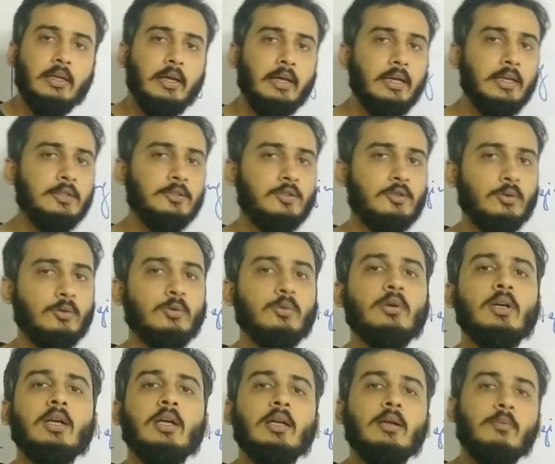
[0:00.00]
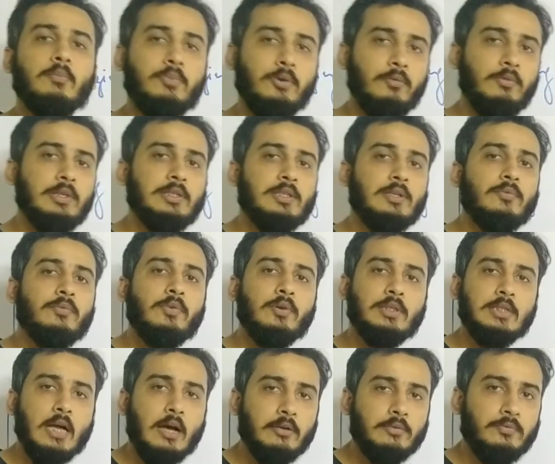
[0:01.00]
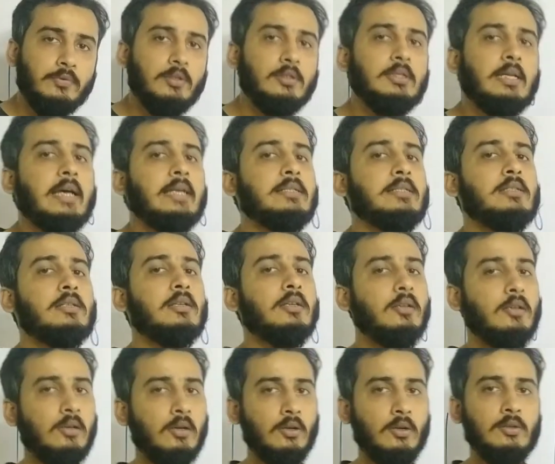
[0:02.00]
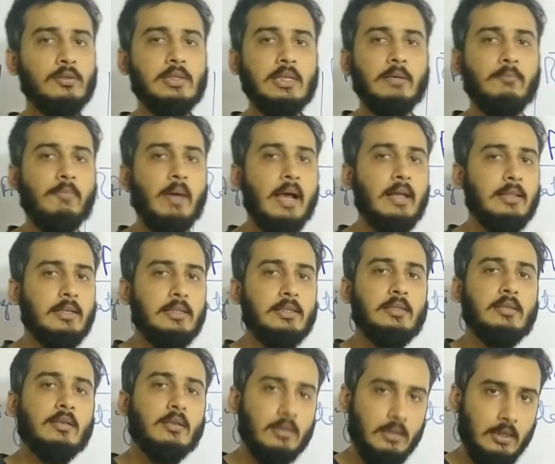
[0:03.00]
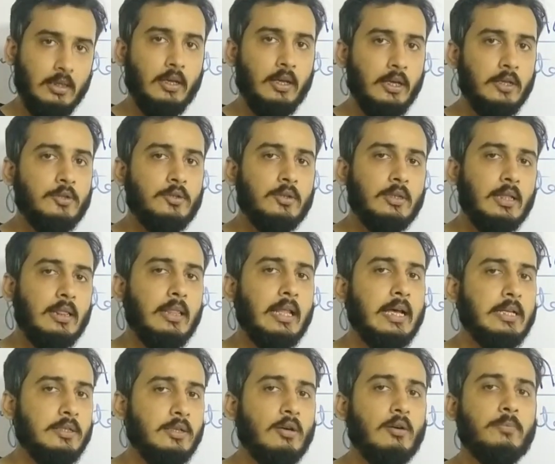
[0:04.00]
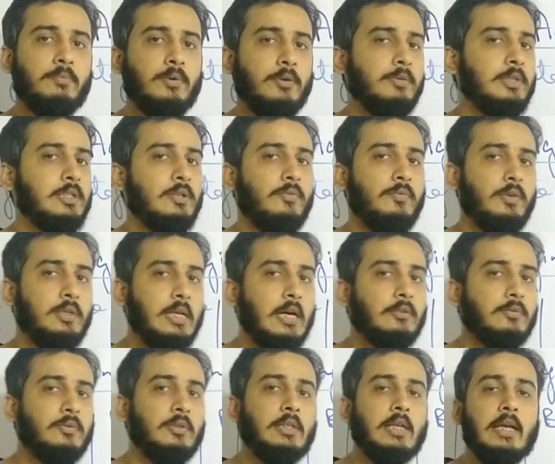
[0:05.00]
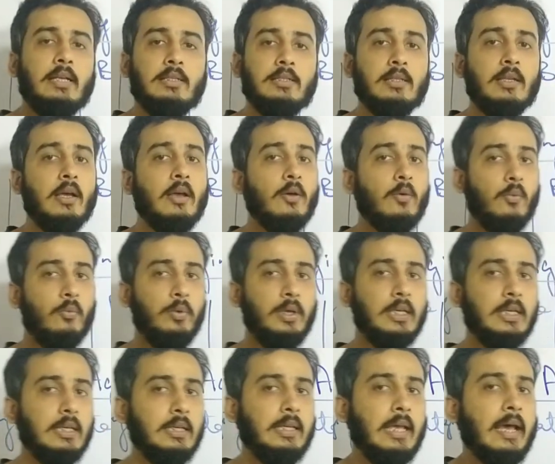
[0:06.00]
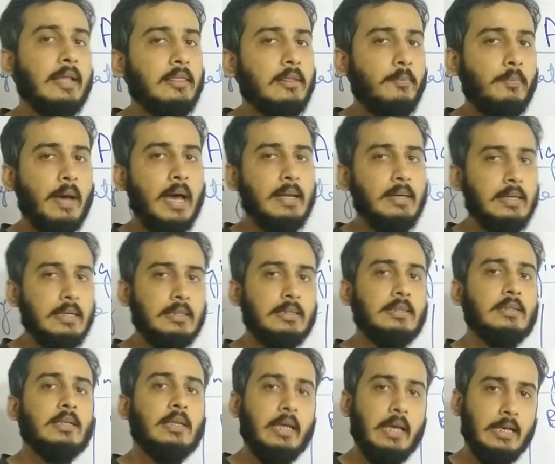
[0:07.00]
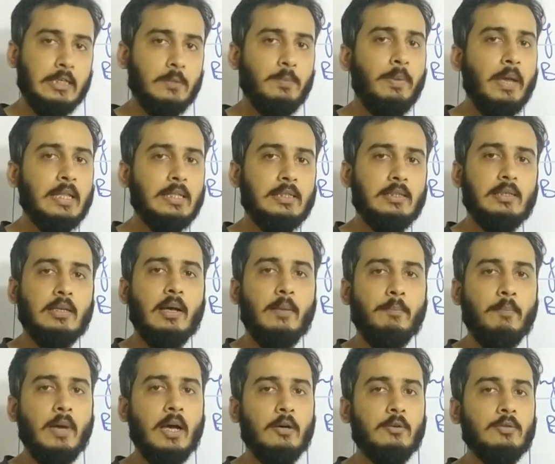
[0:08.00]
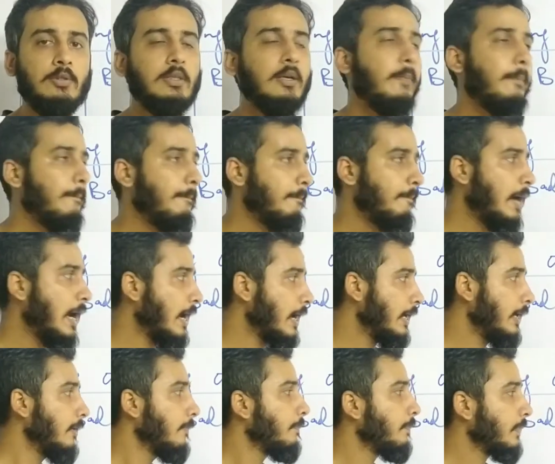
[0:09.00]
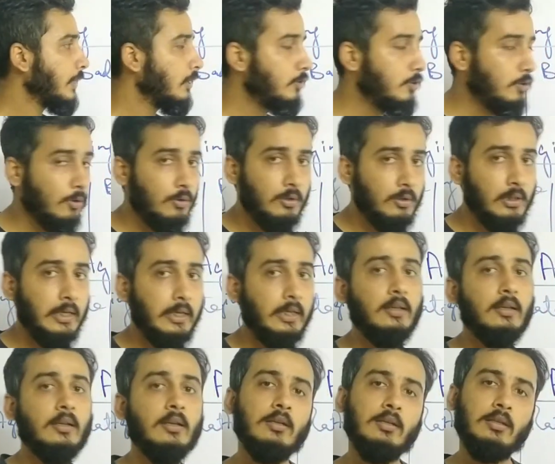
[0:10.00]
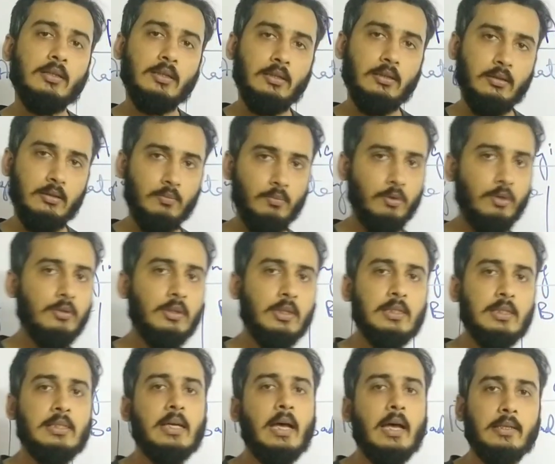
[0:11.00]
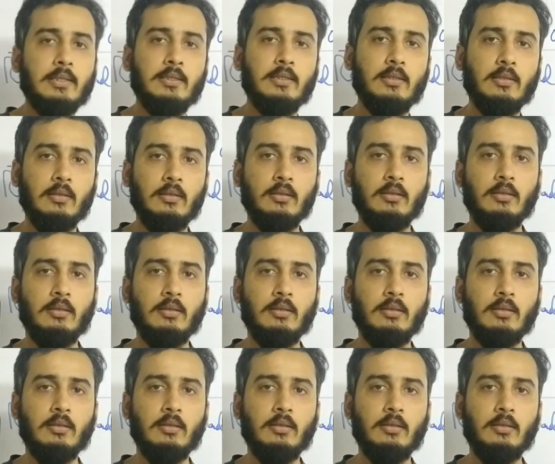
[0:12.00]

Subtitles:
into provision for doubtful debts closing balance into the ledger of provision for doubtful debts, we can get the bad debts expense amount by totaling both the sides.